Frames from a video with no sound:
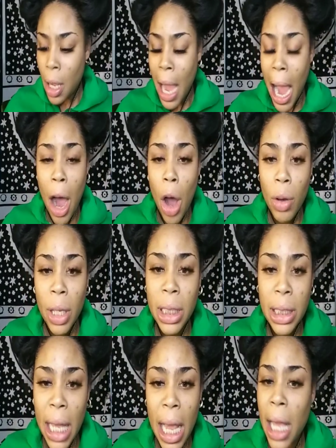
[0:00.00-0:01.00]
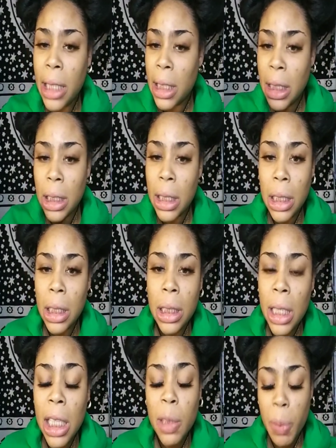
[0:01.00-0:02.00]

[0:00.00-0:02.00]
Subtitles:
I only said such and such and such.